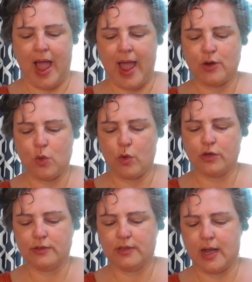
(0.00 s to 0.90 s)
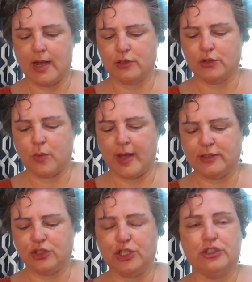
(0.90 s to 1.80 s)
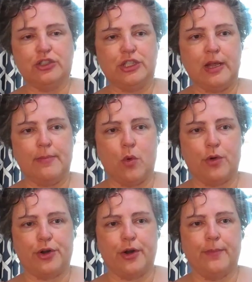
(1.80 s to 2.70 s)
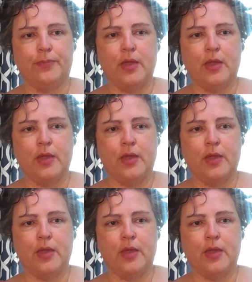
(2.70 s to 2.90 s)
I had ordered a twice sheared sheep order,